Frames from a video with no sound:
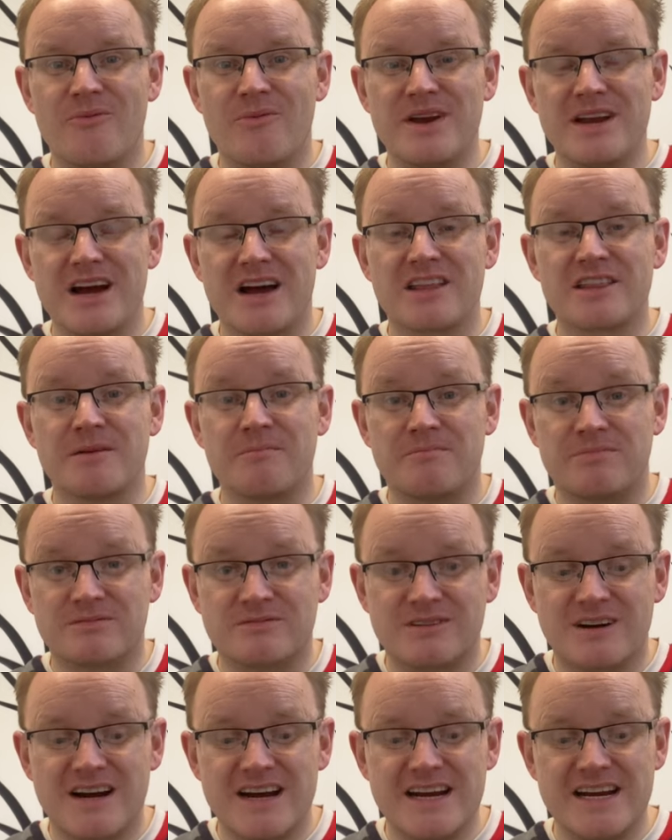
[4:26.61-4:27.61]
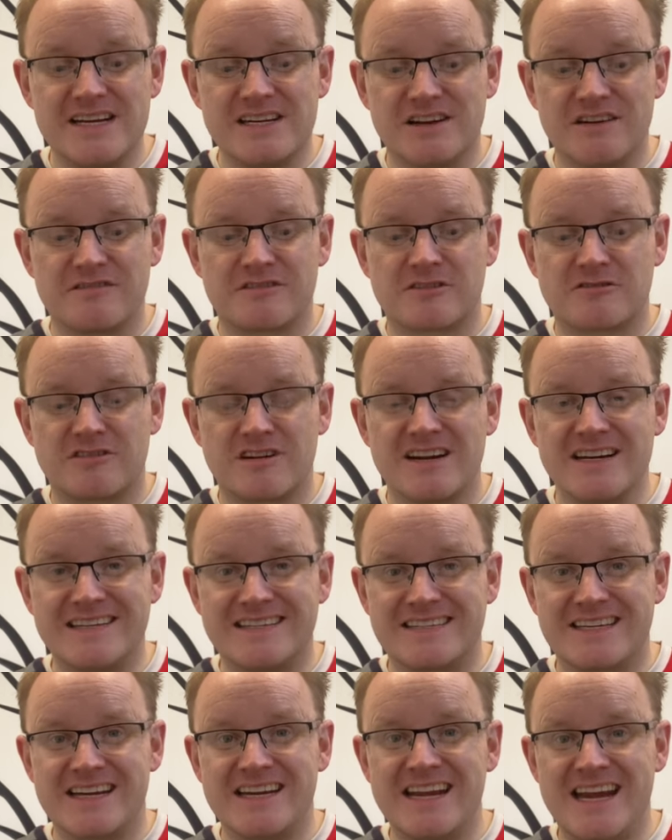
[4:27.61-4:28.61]
We are the bride of
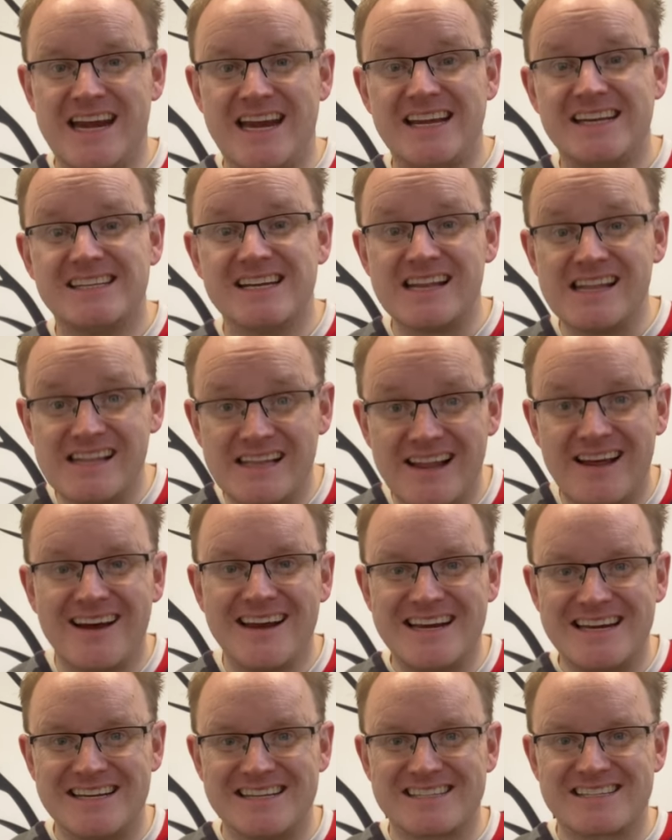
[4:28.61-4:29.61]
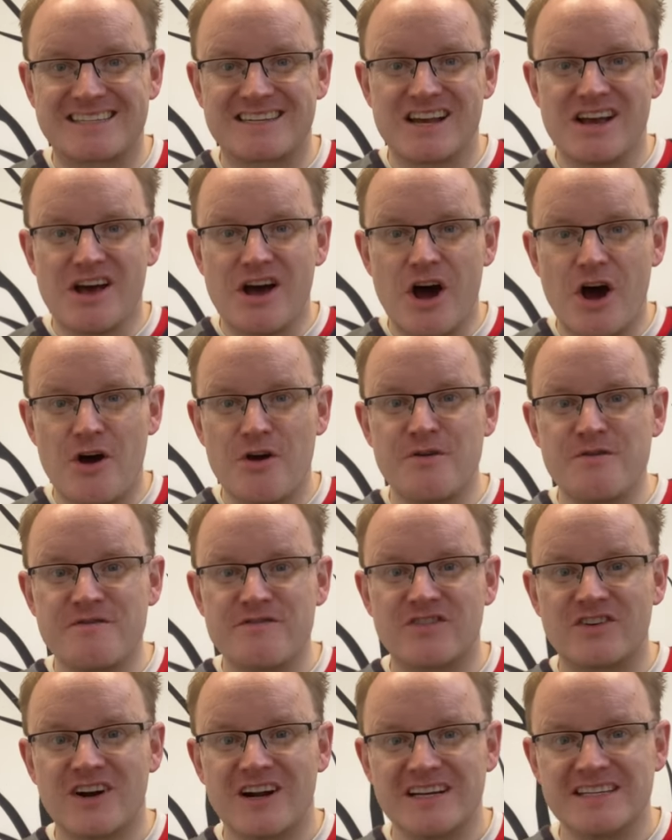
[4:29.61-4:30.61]
Christ, and he delights
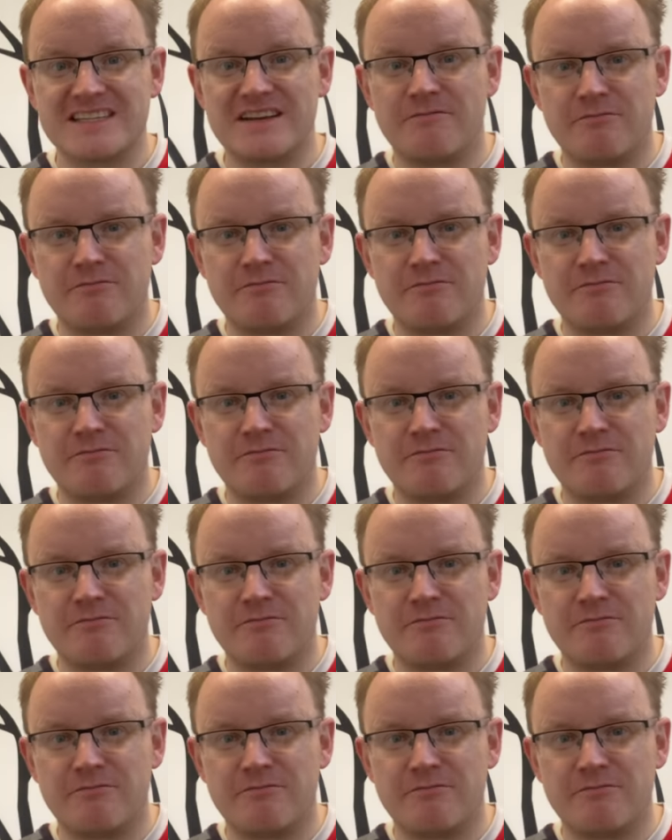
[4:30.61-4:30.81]
over us.